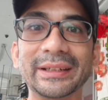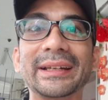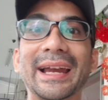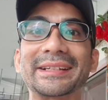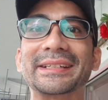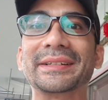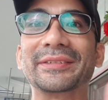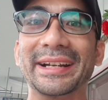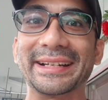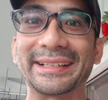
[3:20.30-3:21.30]
actually
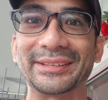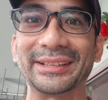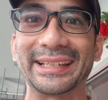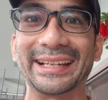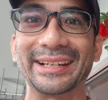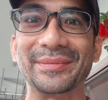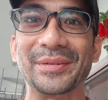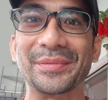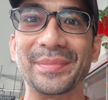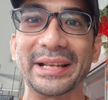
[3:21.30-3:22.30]
right next to the Kingdom
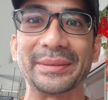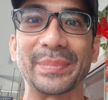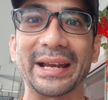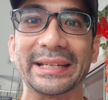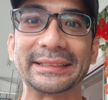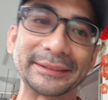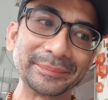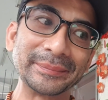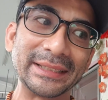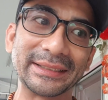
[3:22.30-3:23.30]
of Majapahit.
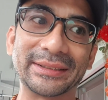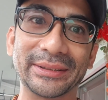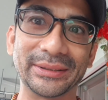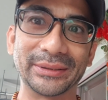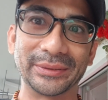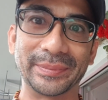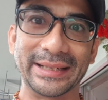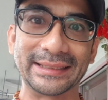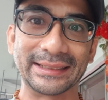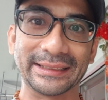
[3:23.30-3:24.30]
So
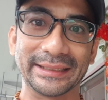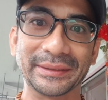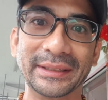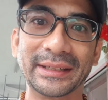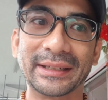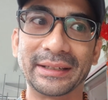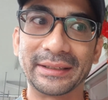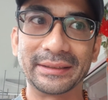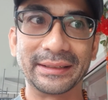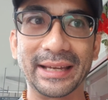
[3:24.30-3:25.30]
basically
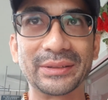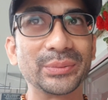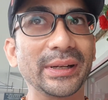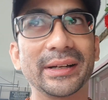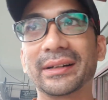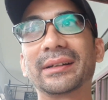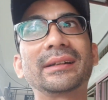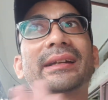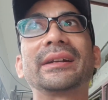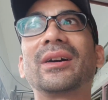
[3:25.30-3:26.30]
that's where it